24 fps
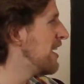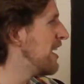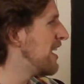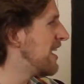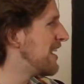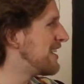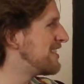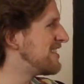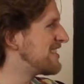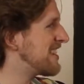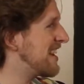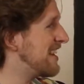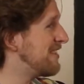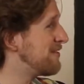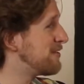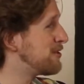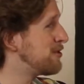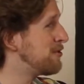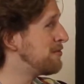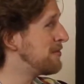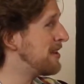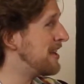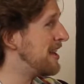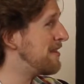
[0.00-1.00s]
I just kind of
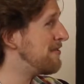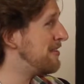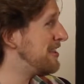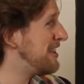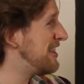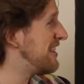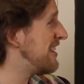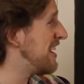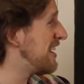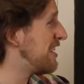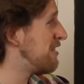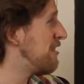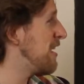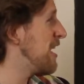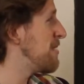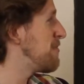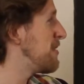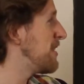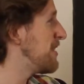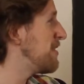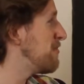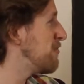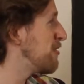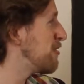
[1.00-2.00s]
assumed that everything got
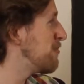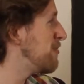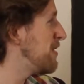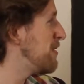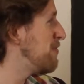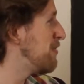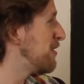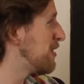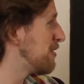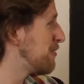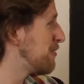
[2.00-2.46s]
crappy the more people there